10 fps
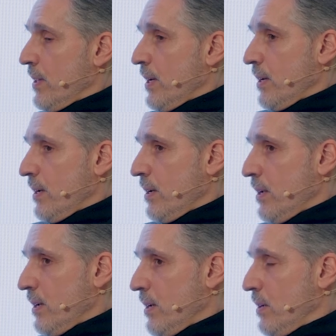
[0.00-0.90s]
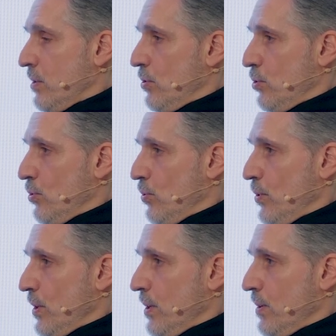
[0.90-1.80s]
than
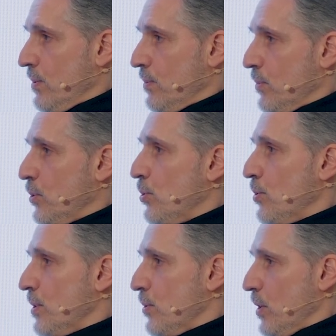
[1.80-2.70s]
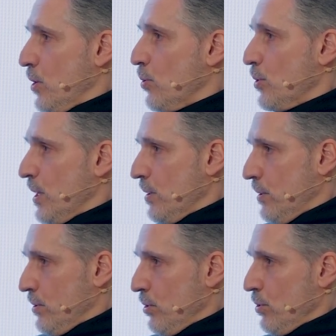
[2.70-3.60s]
to the Green New
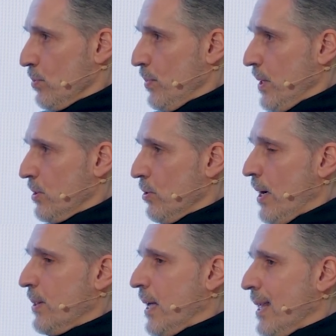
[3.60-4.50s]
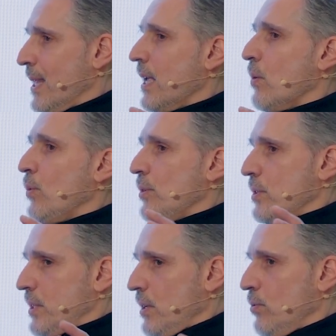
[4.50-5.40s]
Deal, so to speak. So I think it will
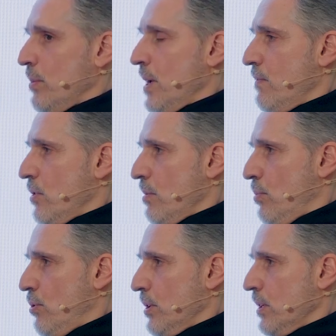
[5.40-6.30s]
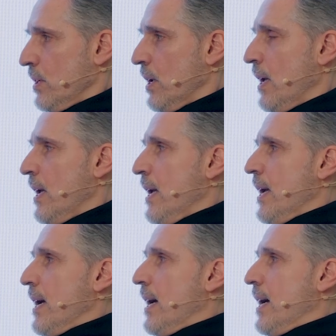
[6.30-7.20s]
still remain very important.
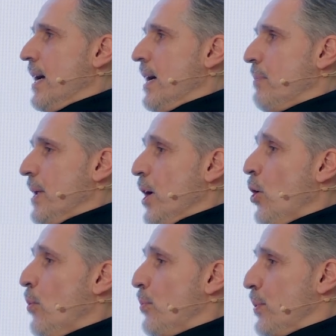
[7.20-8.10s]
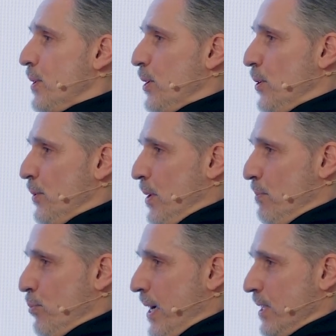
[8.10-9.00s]
But I hope,
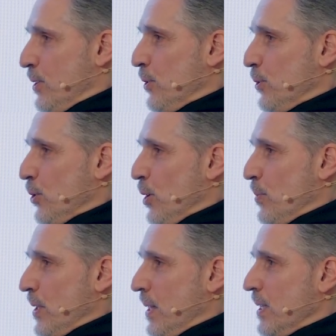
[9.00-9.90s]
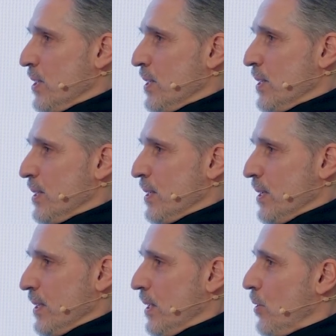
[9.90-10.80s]
in practical terms, that
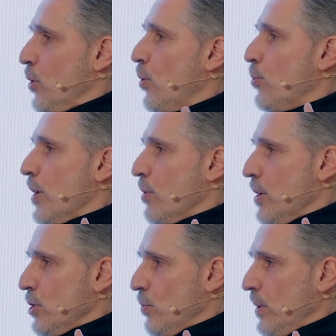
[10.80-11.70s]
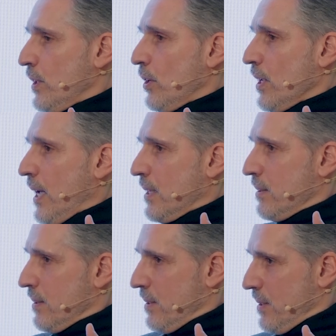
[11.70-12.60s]
the whole regulation will not
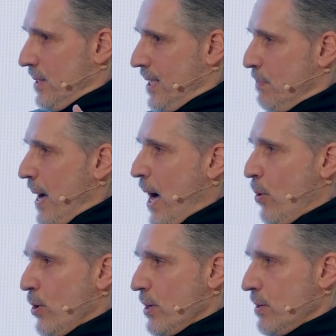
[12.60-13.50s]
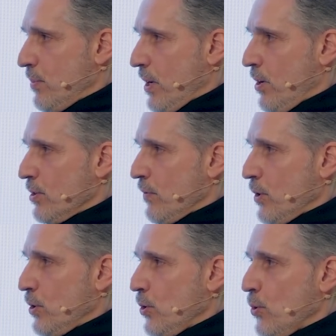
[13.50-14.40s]
get depowered because of
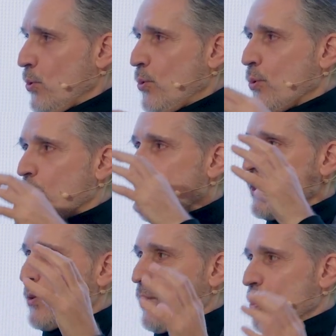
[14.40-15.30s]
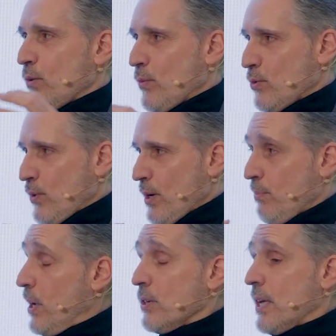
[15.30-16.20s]
the new situation which we're in.
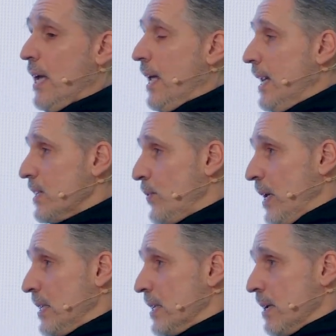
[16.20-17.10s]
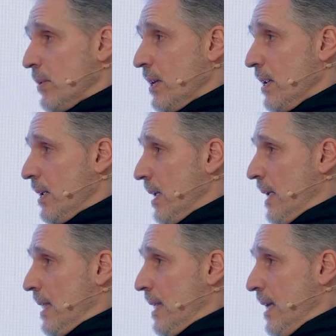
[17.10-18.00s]
Because let's face it, I mean,
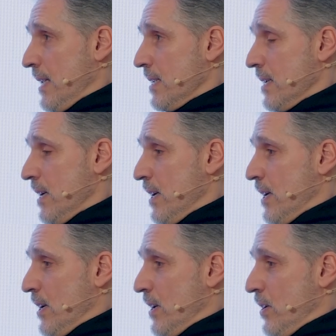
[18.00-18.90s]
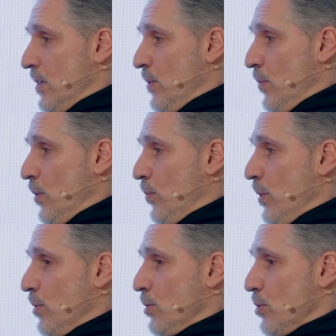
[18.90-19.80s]
in the end, what
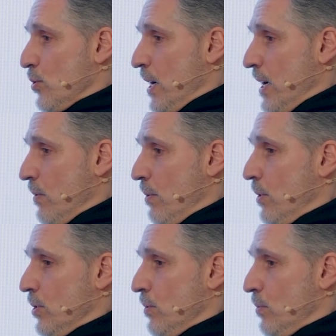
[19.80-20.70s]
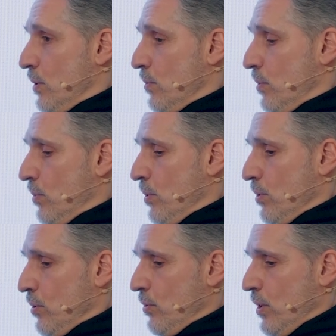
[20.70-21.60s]
we want to try or what we
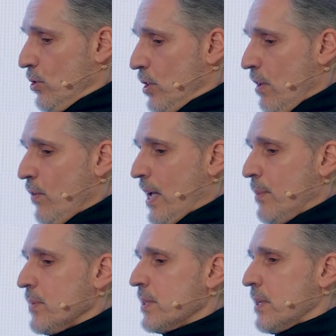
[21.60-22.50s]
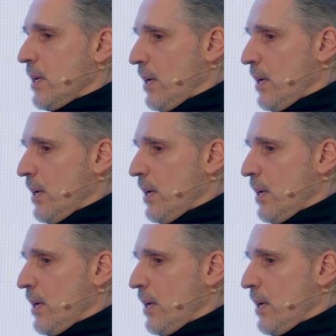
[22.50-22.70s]
want to achieve comes